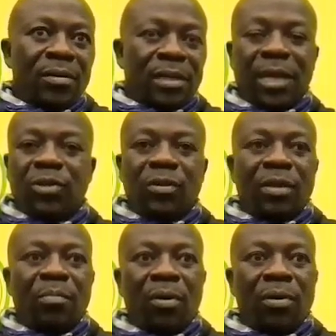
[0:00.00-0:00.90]
get on
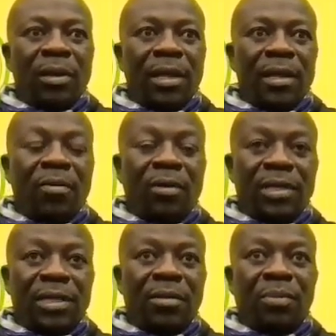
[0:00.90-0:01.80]
the ball, and there
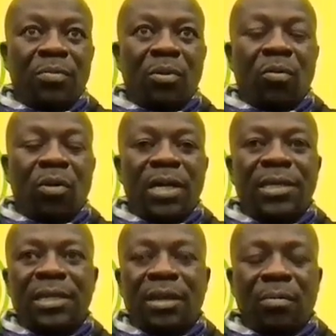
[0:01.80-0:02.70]
was a little bit more
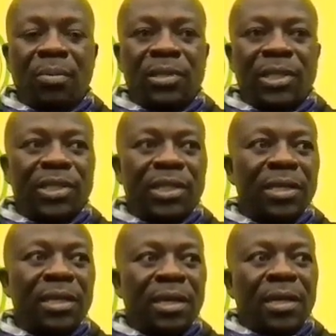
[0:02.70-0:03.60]
quality in our
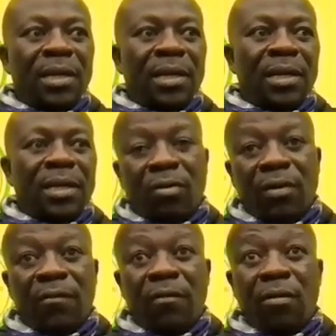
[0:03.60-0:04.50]
possession, going
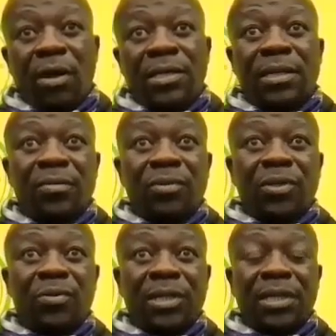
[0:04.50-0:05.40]
forward, which
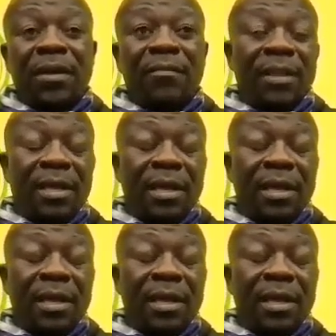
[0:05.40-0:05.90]
we didn't have in